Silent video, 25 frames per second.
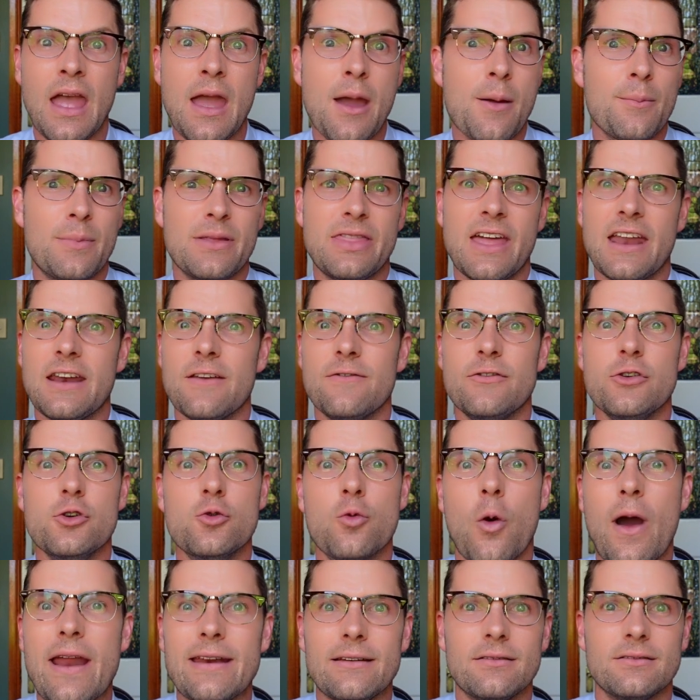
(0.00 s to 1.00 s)
but then if you
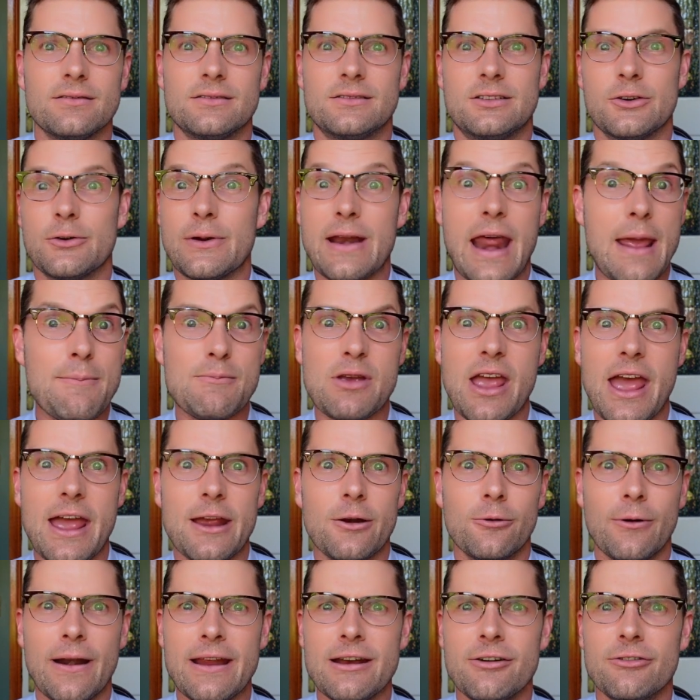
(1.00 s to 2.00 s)
went to an NBA
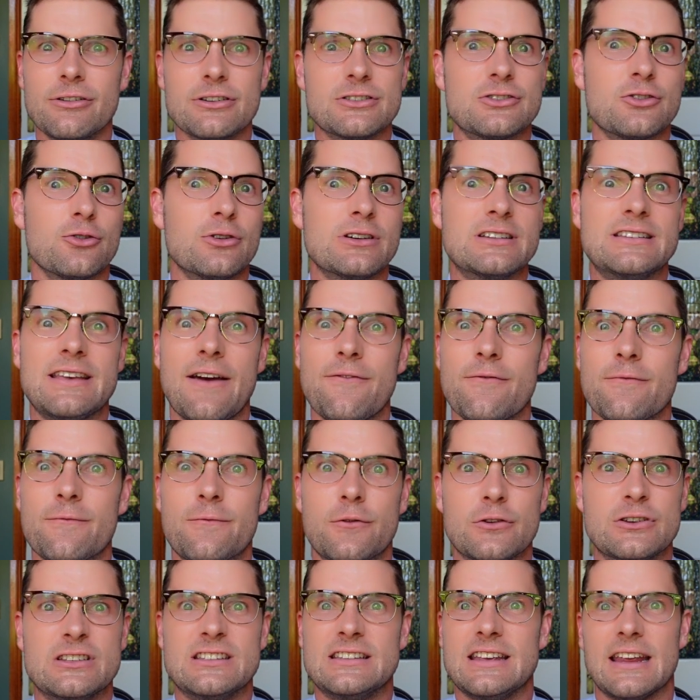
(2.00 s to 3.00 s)
arena and saw a
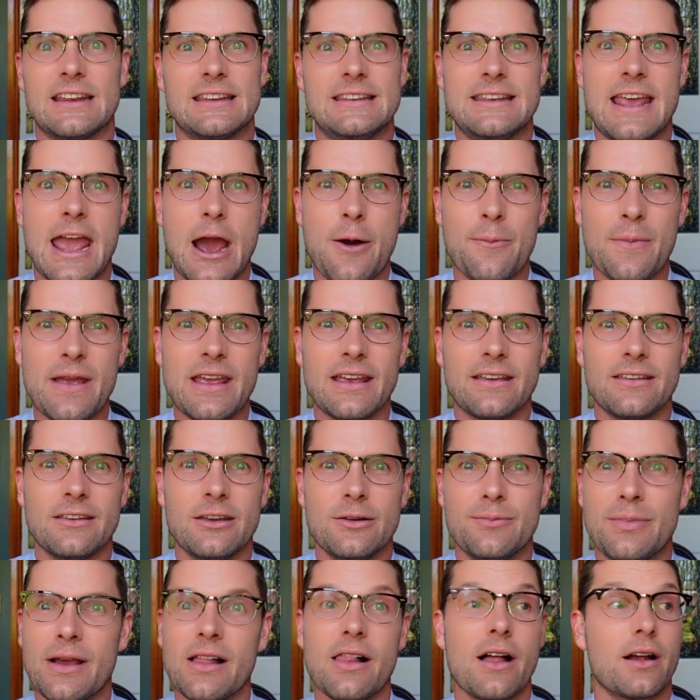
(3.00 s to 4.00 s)
7'6" Yao Ming,
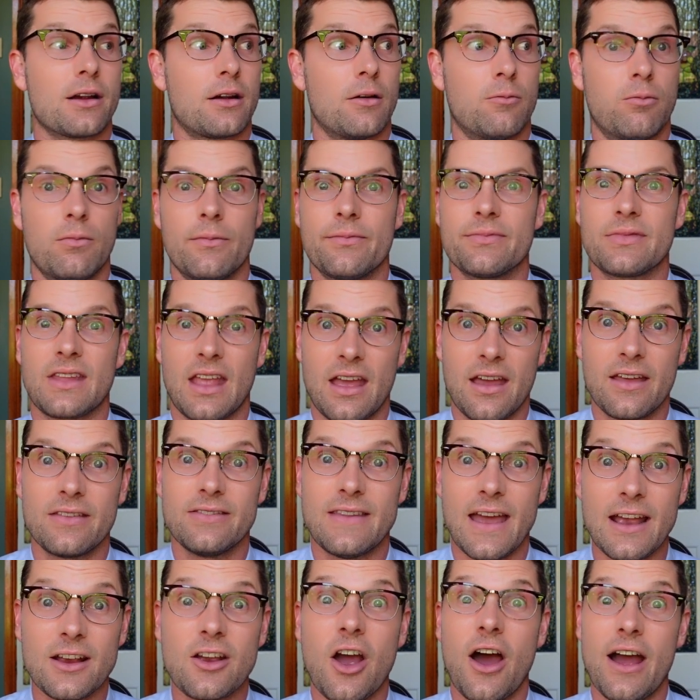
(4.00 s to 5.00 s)
you'd be like,
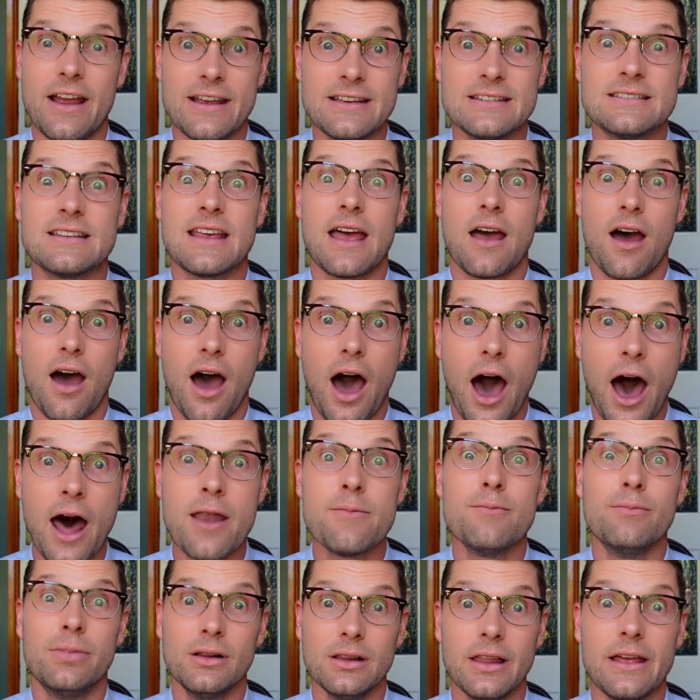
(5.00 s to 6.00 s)
that guy is
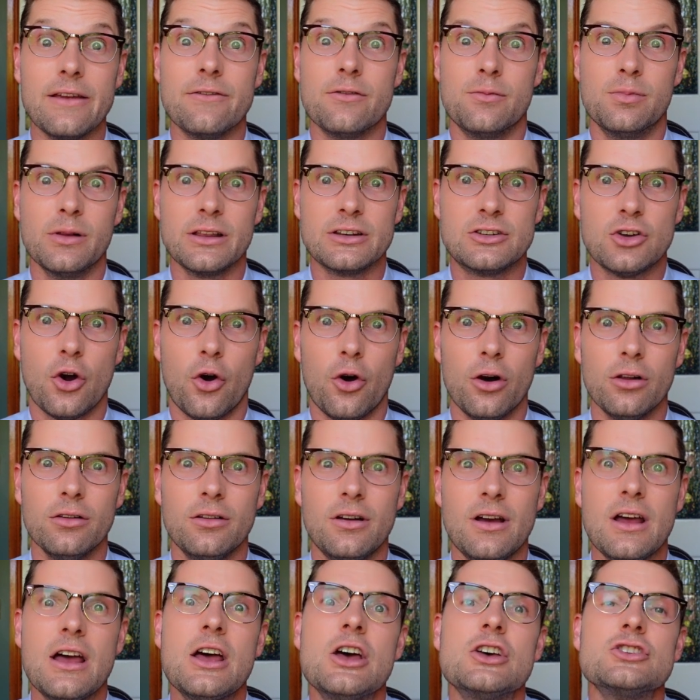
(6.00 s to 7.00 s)
unbelievably tall,
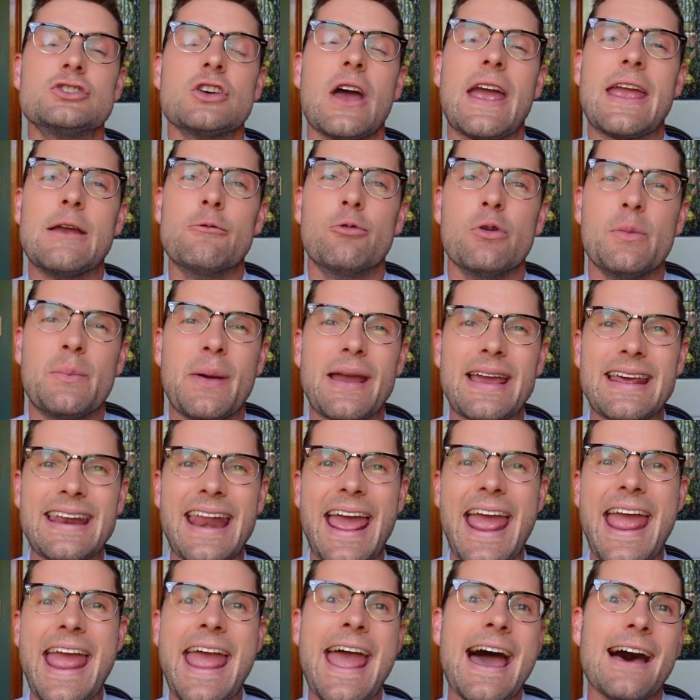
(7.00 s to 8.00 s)
so he would be an
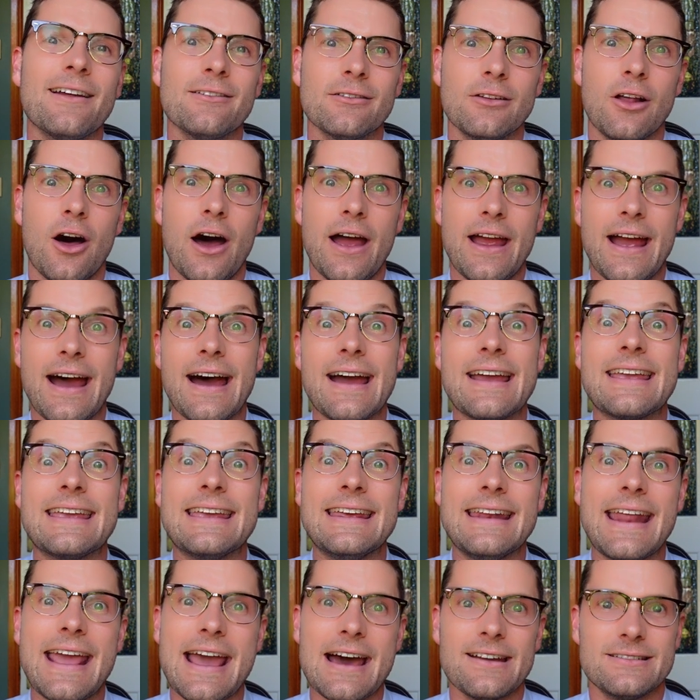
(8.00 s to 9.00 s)
outlier
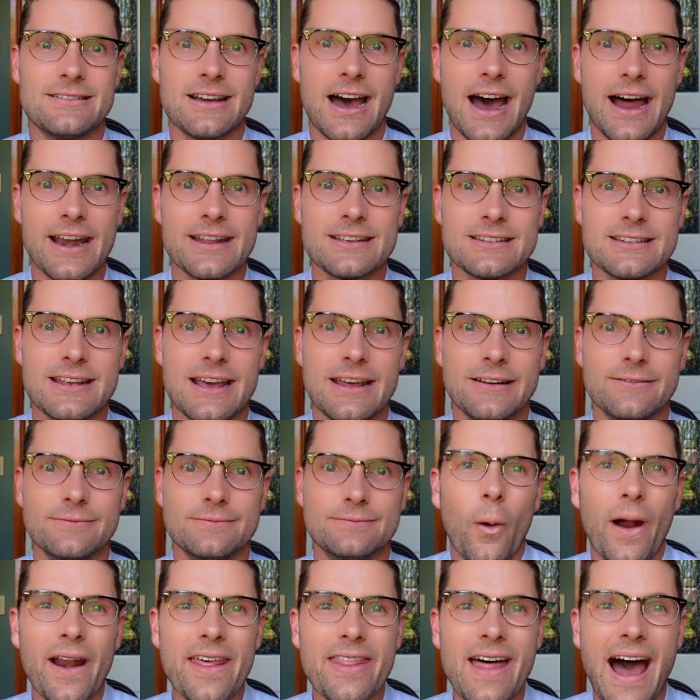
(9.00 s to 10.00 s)
in our data set.
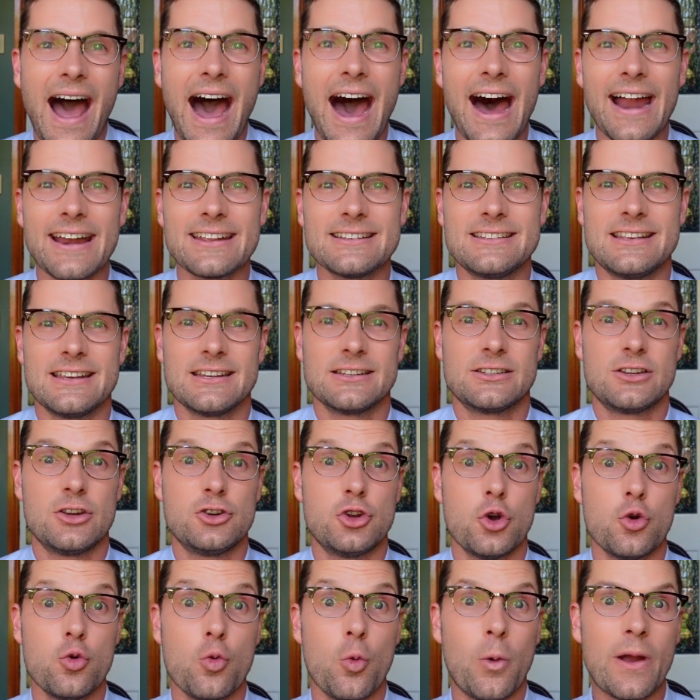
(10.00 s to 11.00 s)
One of the hardest things to
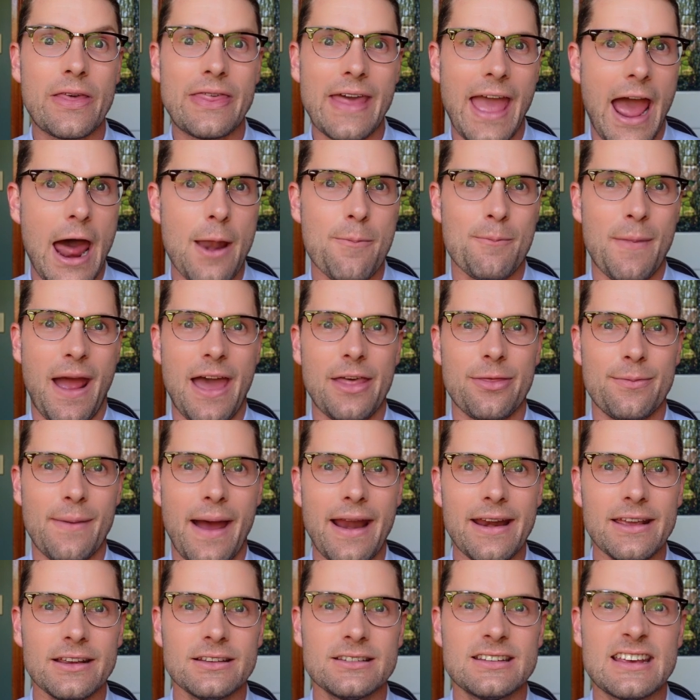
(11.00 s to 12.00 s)
do without
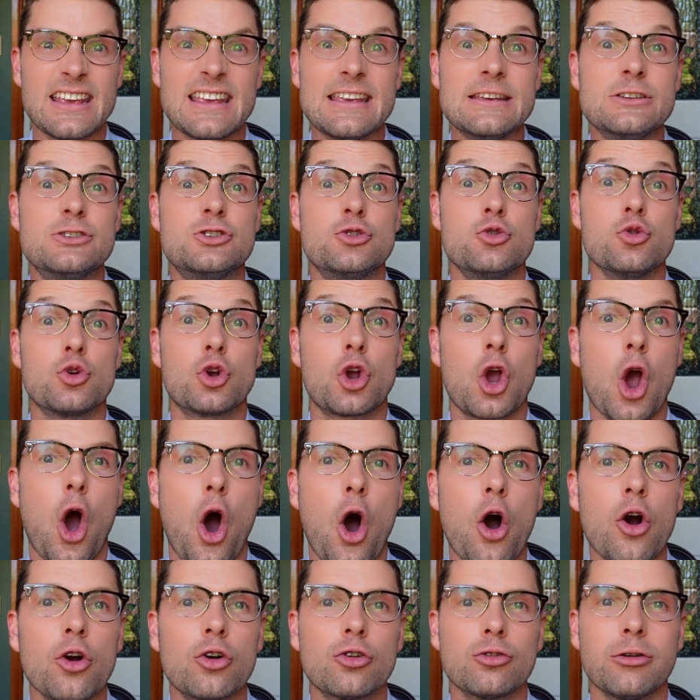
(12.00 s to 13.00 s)
mathematics is to
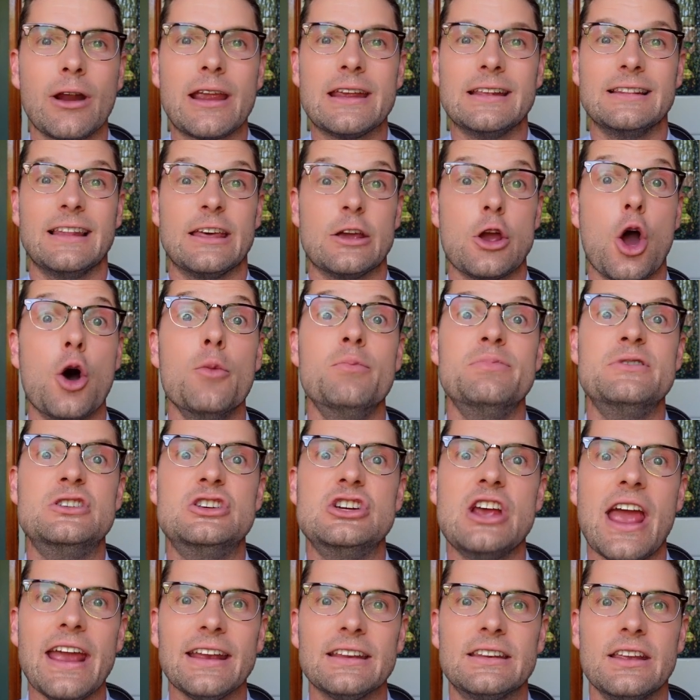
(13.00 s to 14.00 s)
concretely,
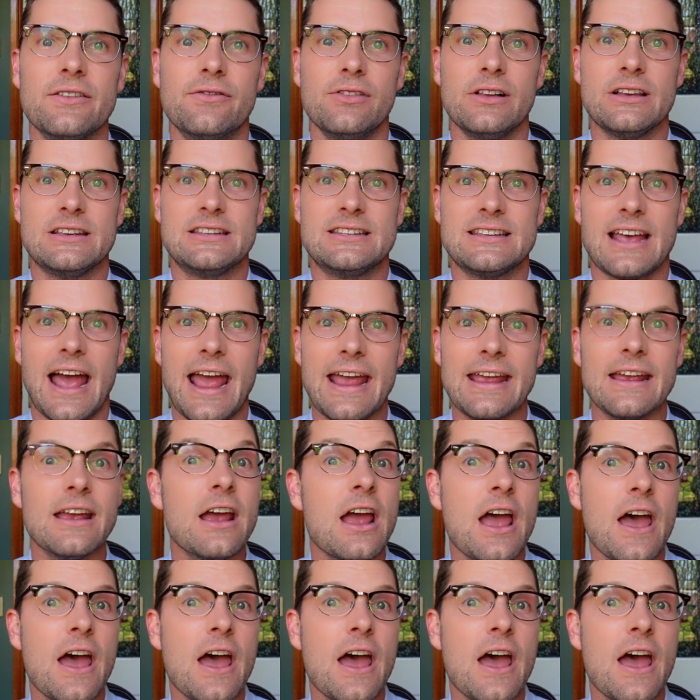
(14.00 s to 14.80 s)
objectively say